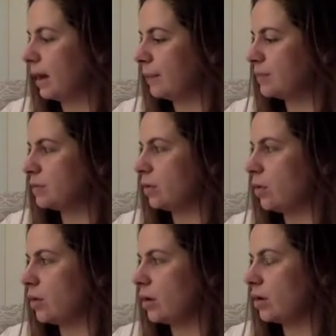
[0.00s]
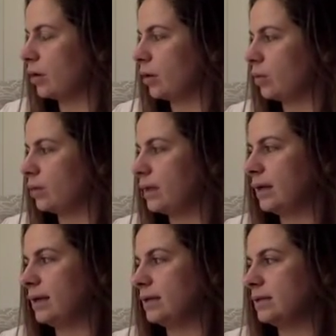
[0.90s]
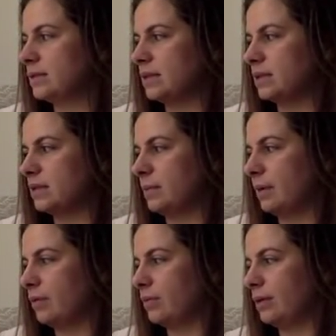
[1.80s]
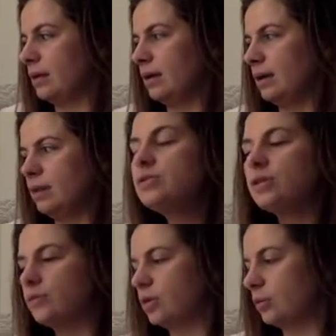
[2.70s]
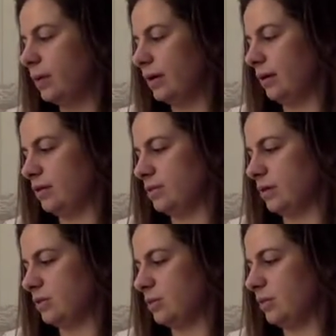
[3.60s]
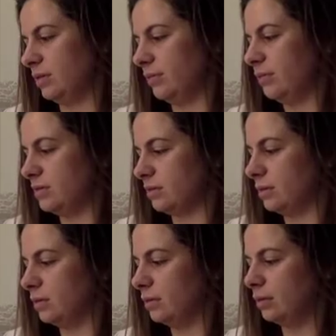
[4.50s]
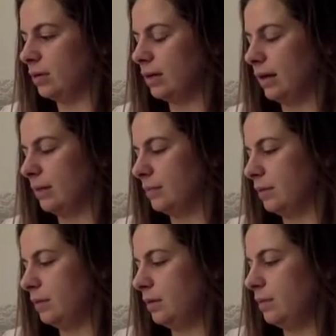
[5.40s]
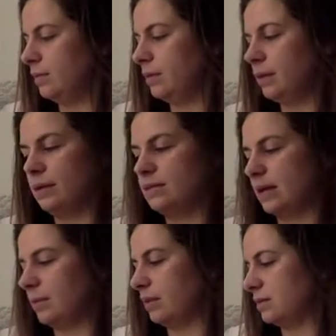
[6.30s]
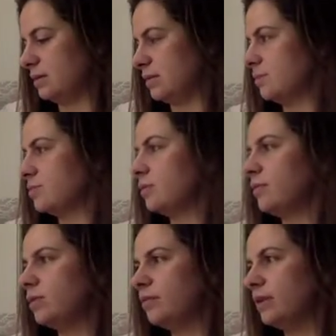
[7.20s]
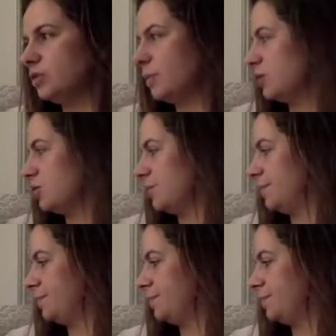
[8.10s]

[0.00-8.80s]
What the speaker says: So not only is this about the interview, but it is also about the physical exam and the systems review of each patient.